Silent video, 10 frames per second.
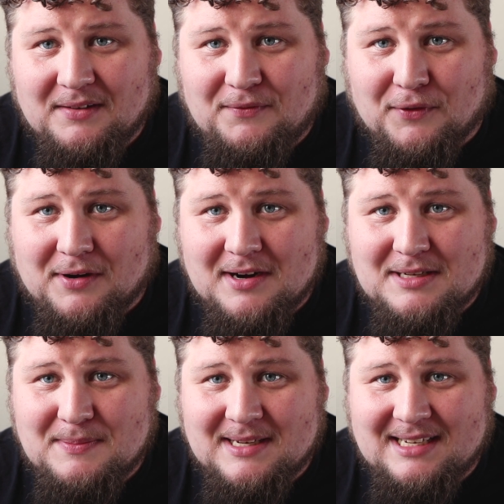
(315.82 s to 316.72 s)
for
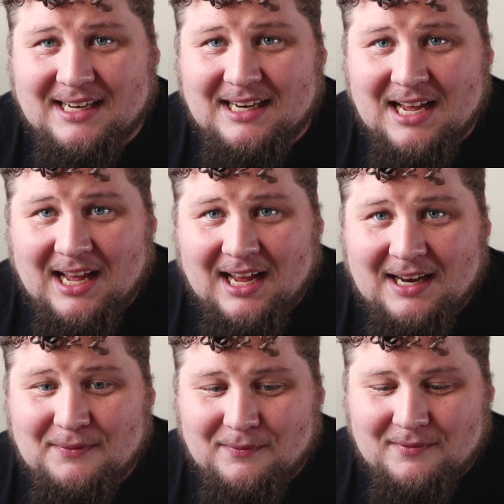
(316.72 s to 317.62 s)
Christmas, and
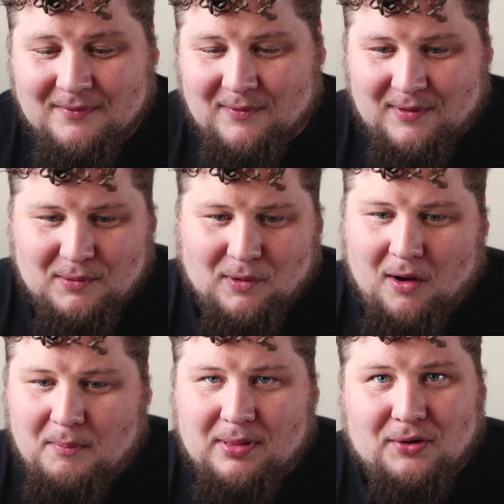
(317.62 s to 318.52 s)
we were
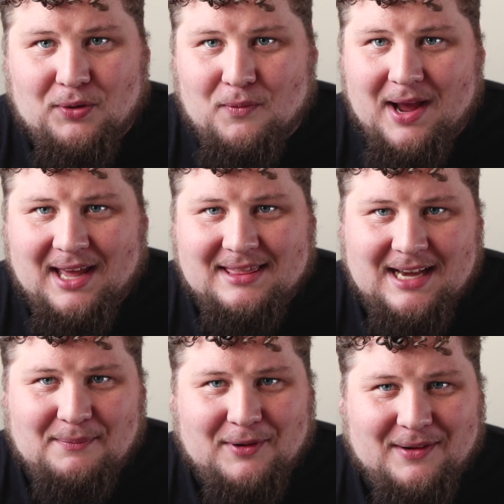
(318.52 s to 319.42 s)
all blown away at
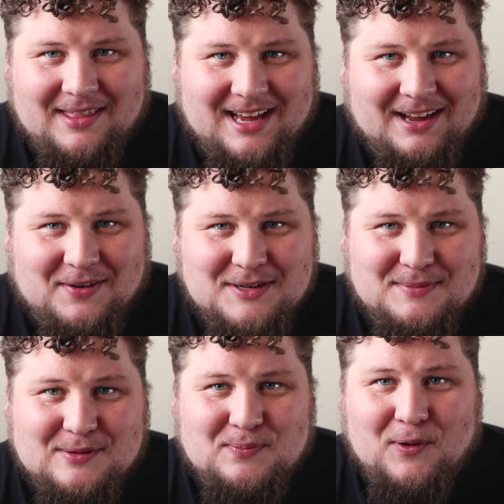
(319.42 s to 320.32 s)
that
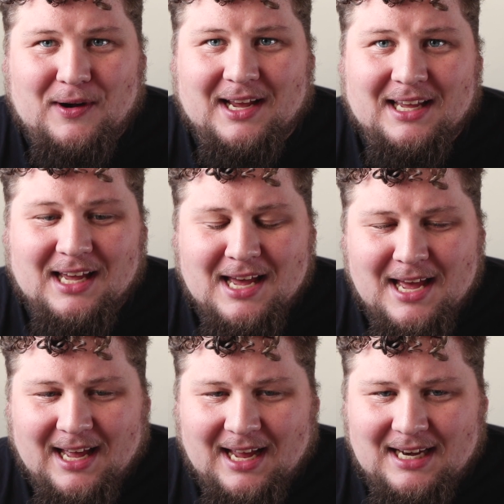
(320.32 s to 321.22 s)
Christmas morning,
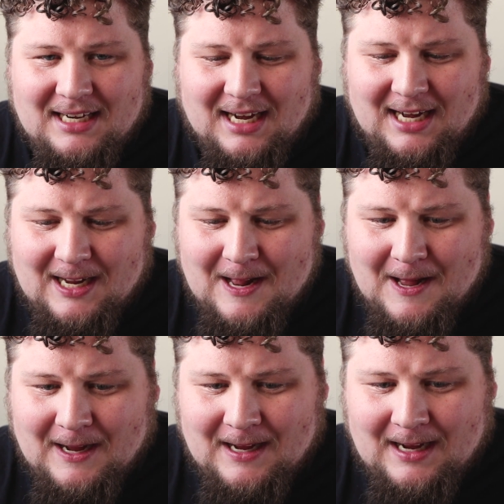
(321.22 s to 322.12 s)
and
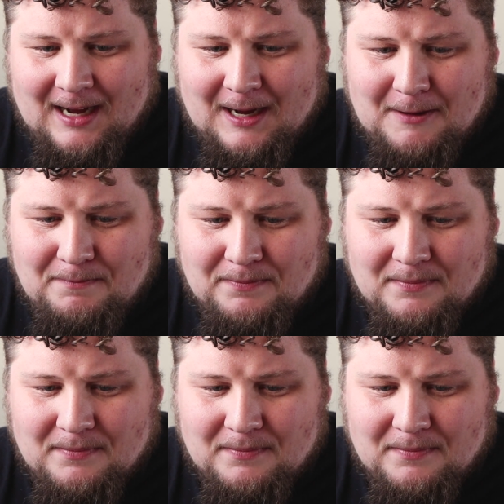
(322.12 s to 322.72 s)
I